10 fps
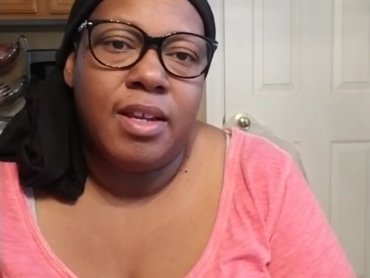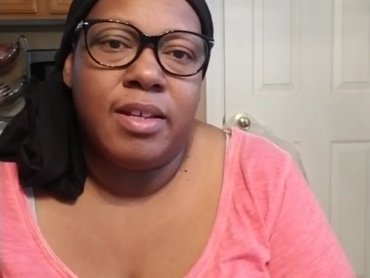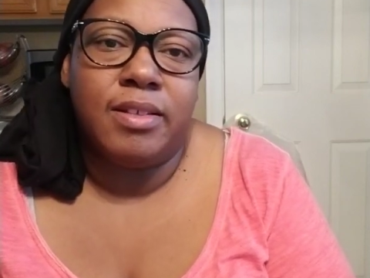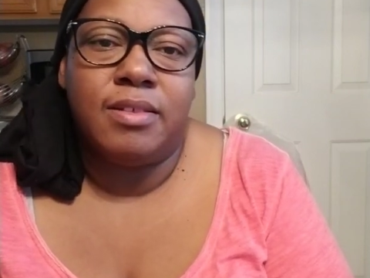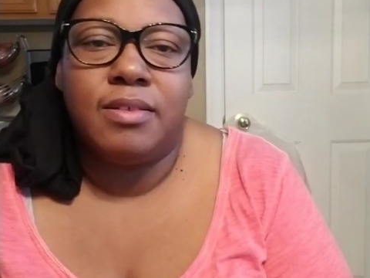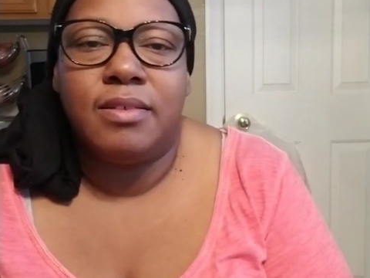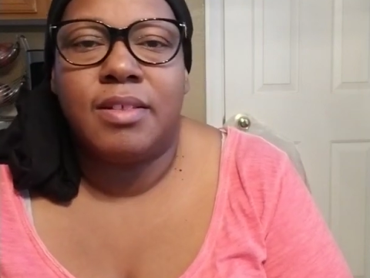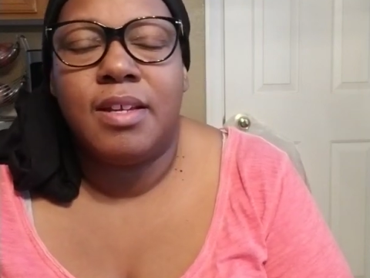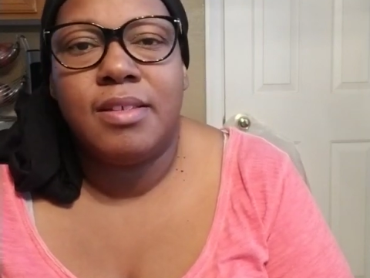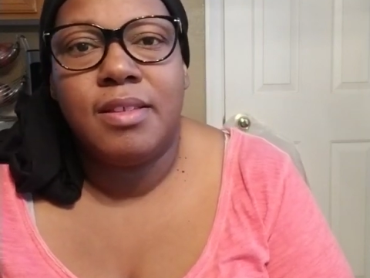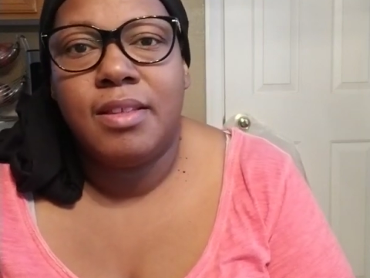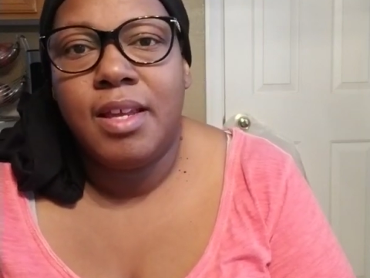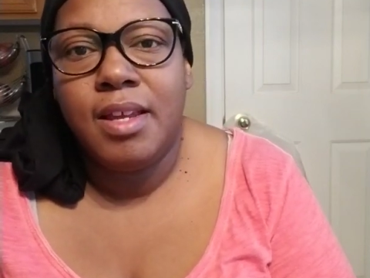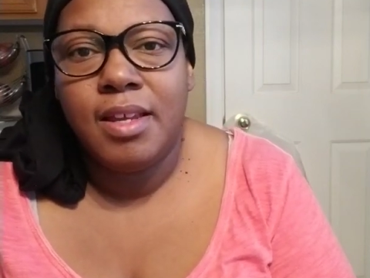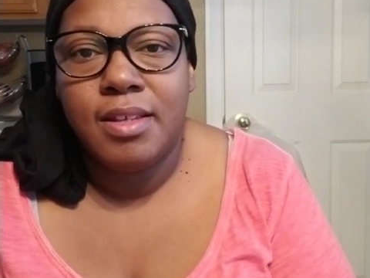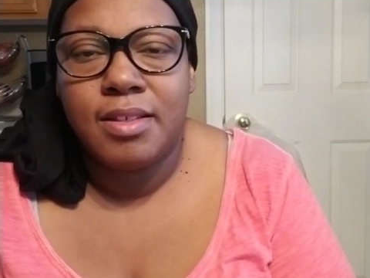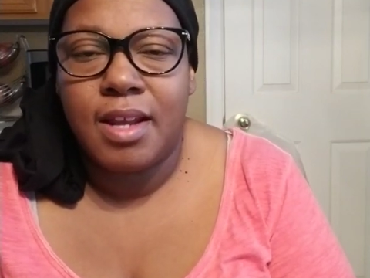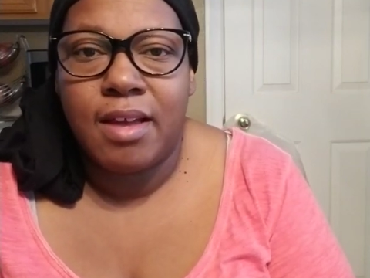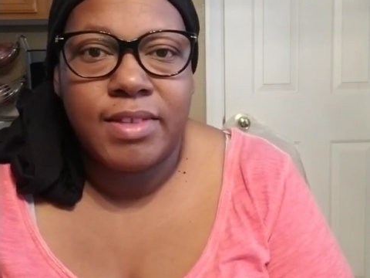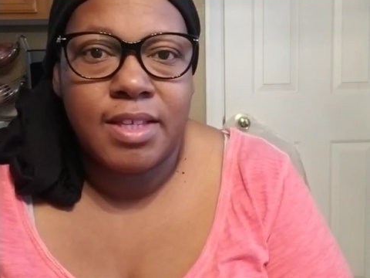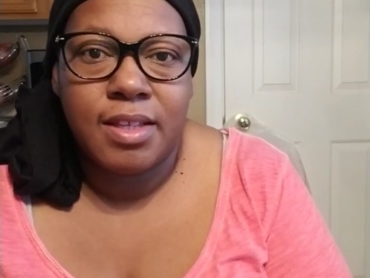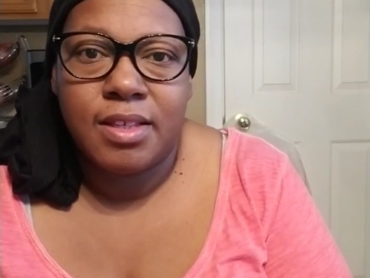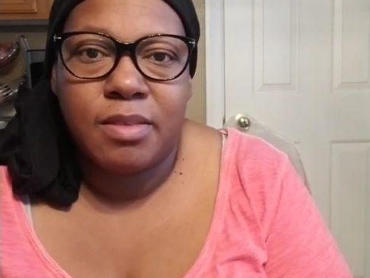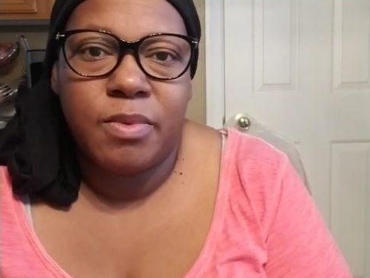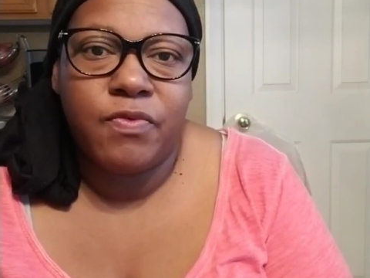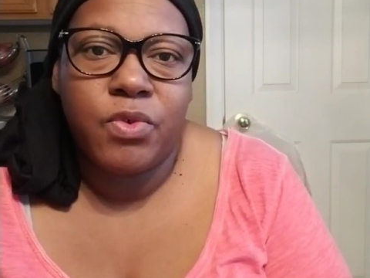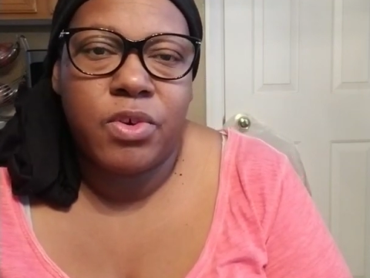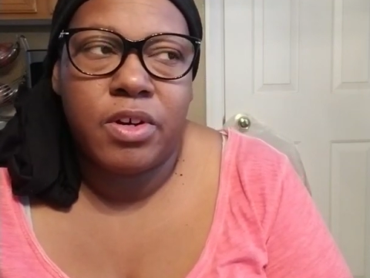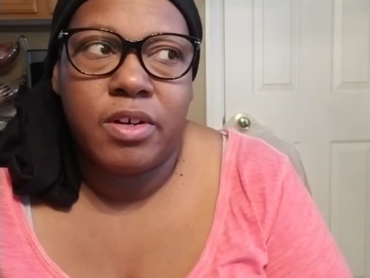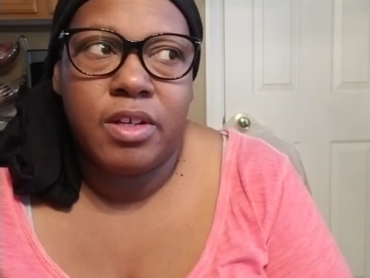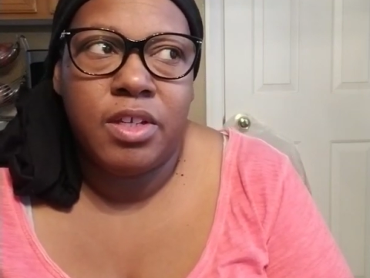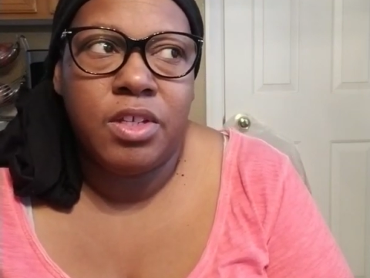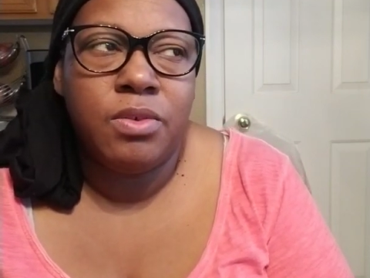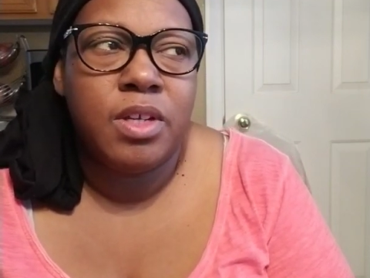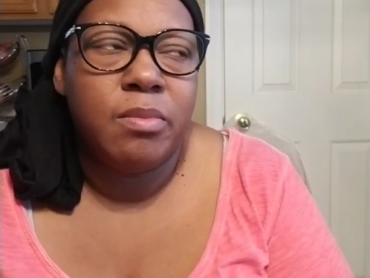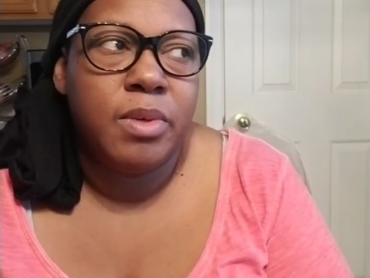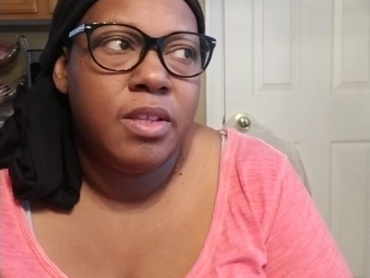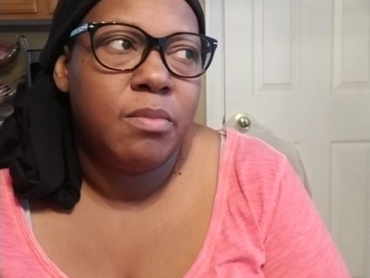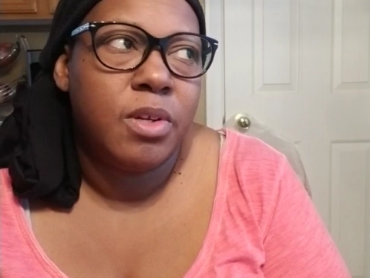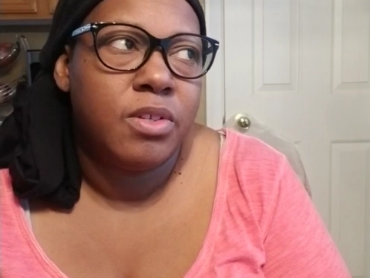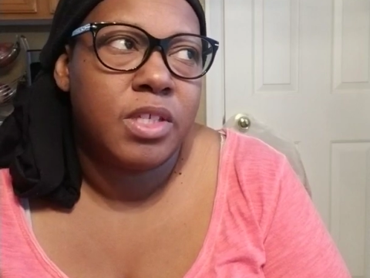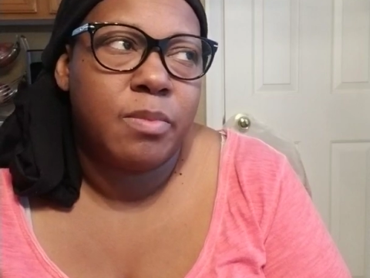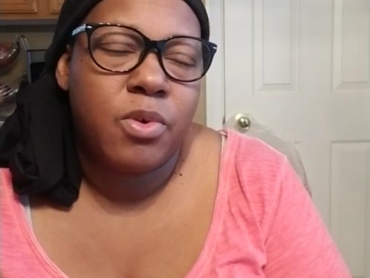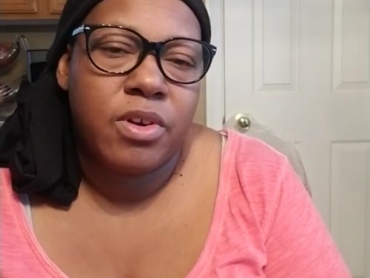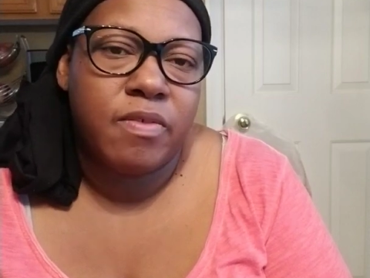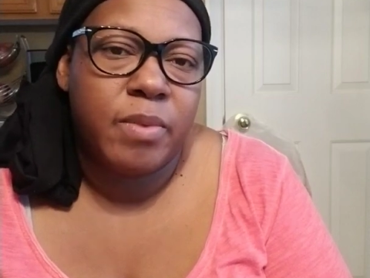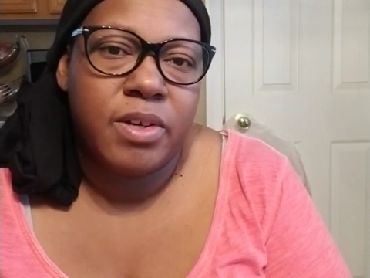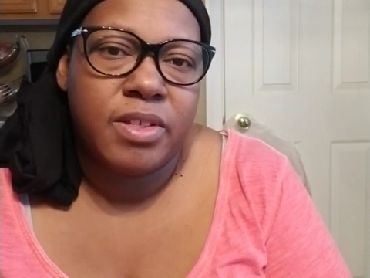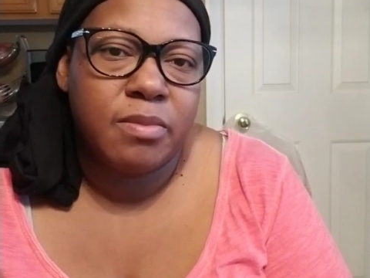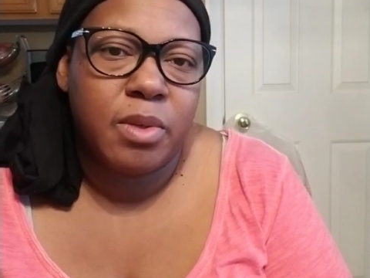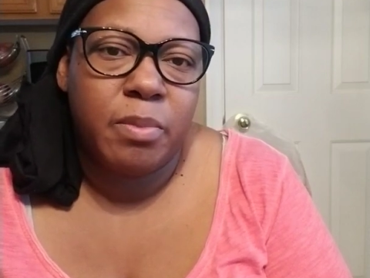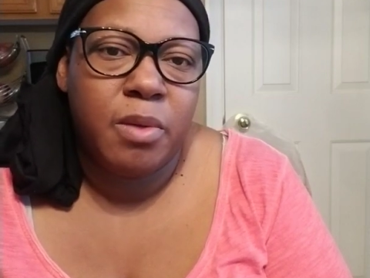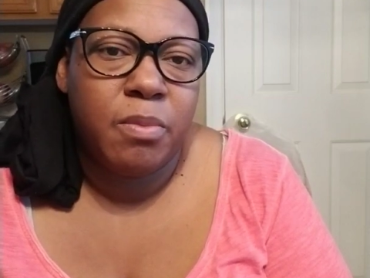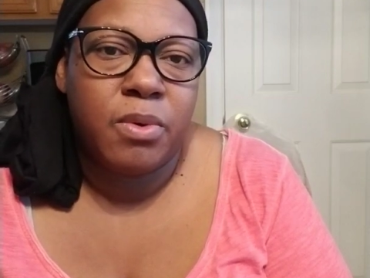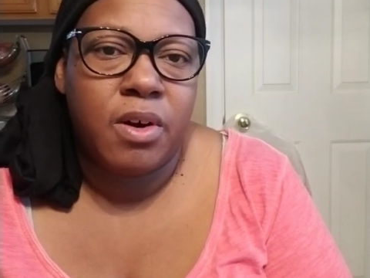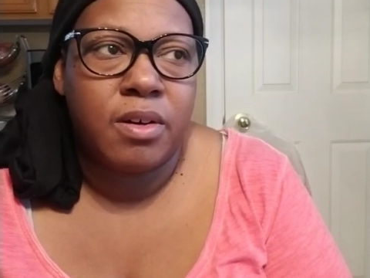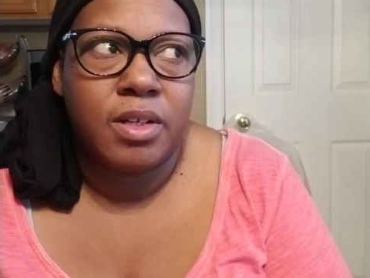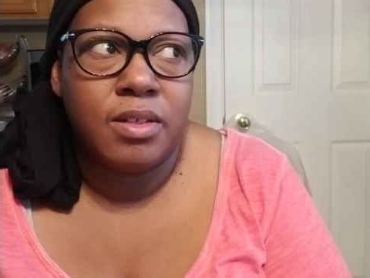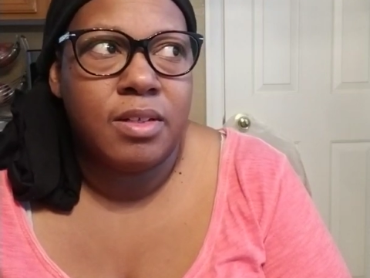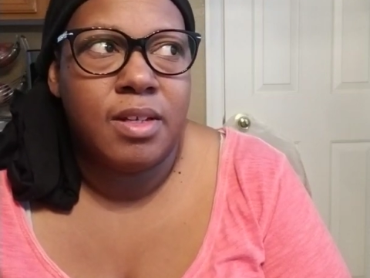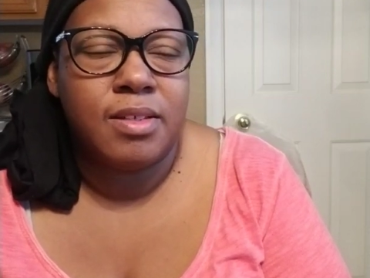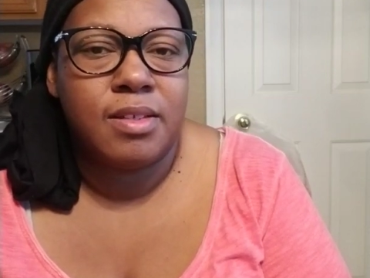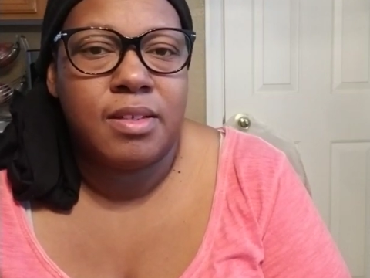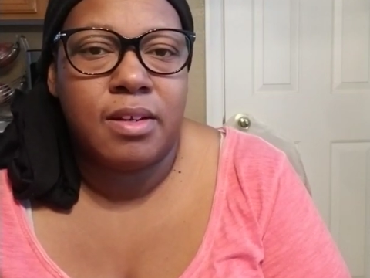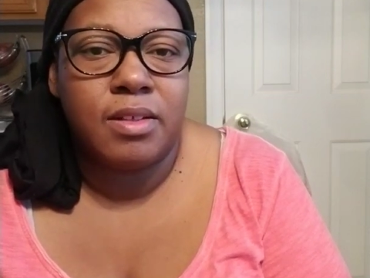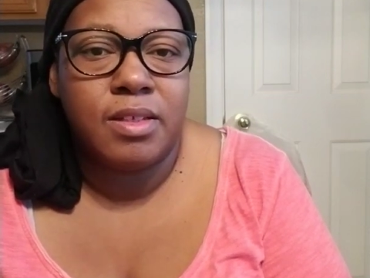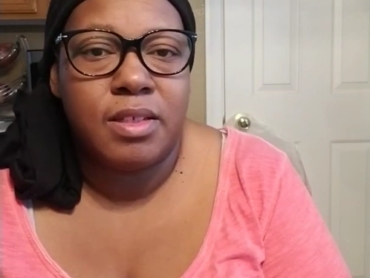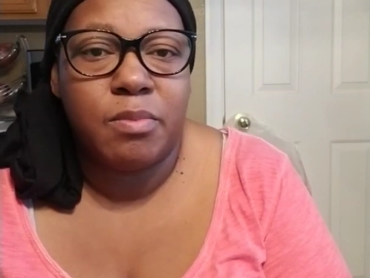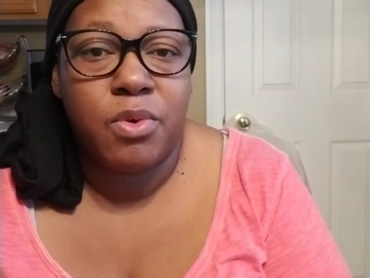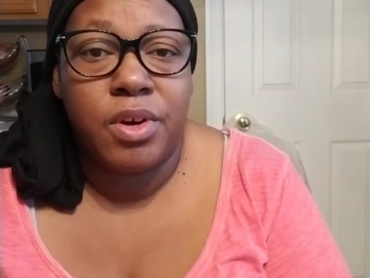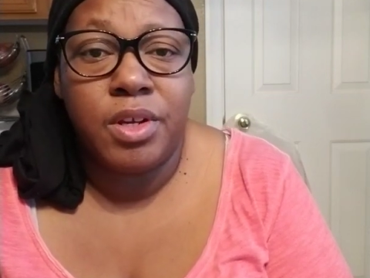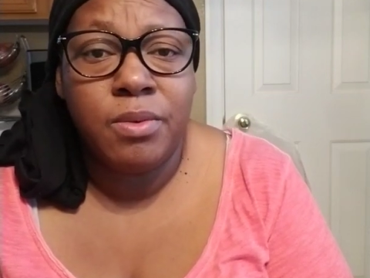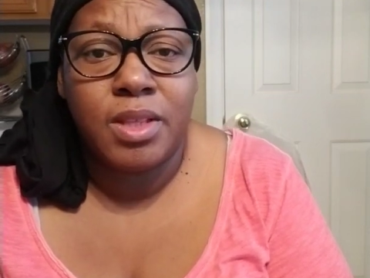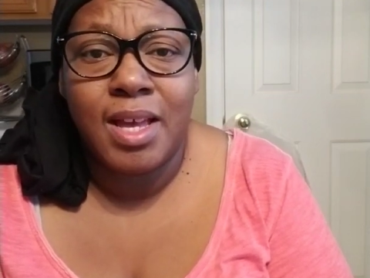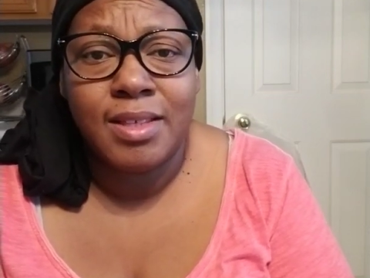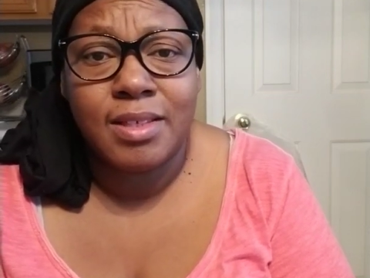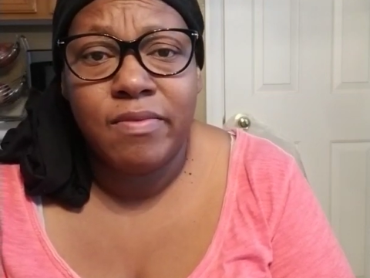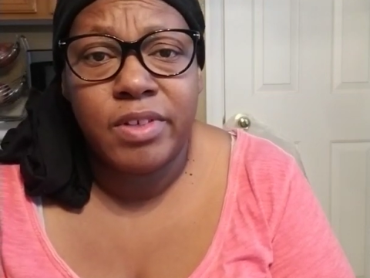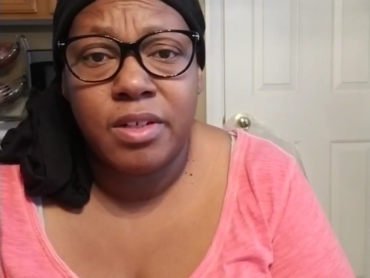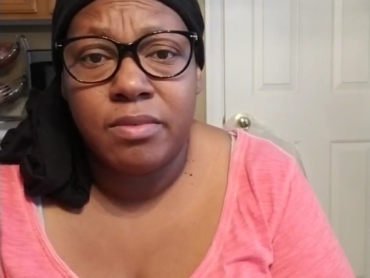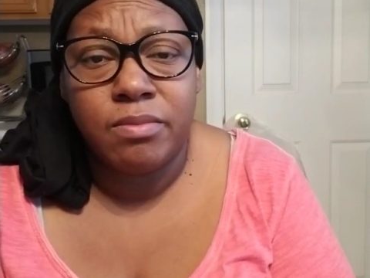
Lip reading: And because the thing is, and I've said this before, you can be the most supportive person, but people aren't going to necessarily support you. And that's even in